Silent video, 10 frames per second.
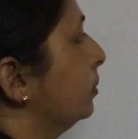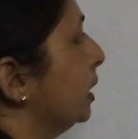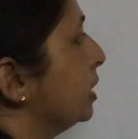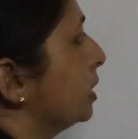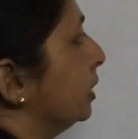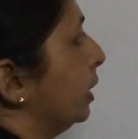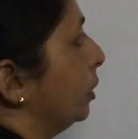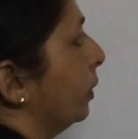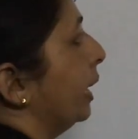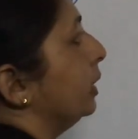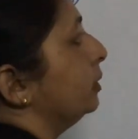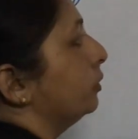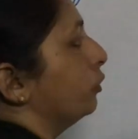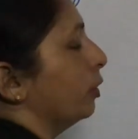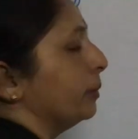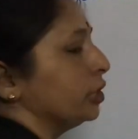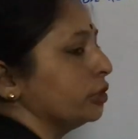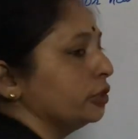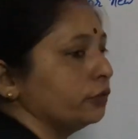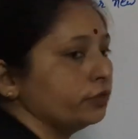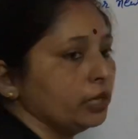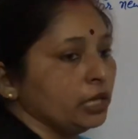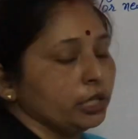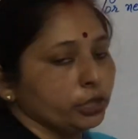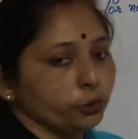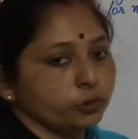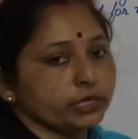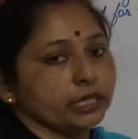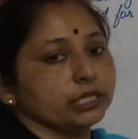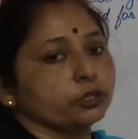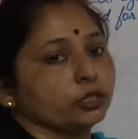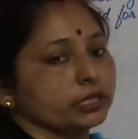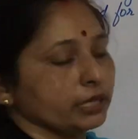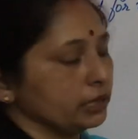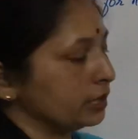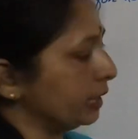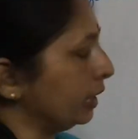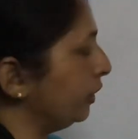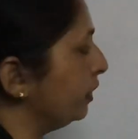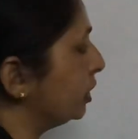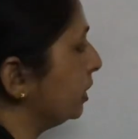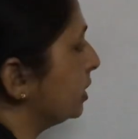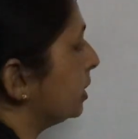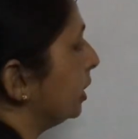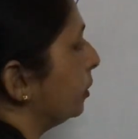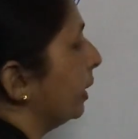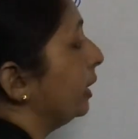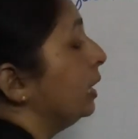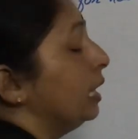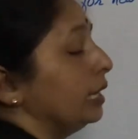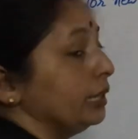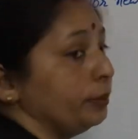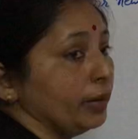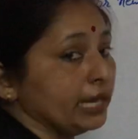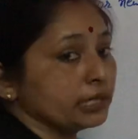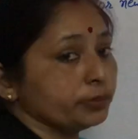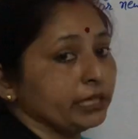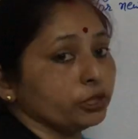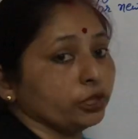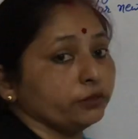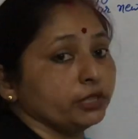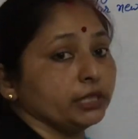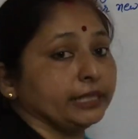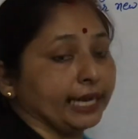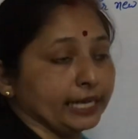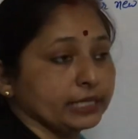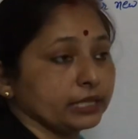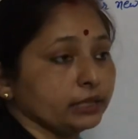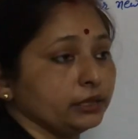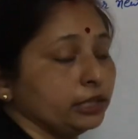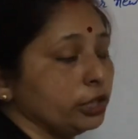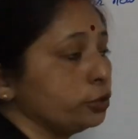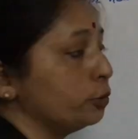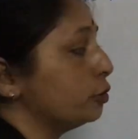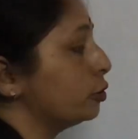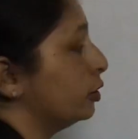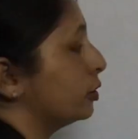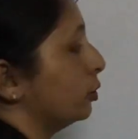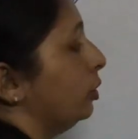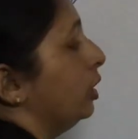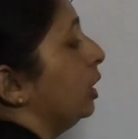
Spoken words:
is required. The formation of new cells or cell division is required. Replacement of the dead cell tissues also.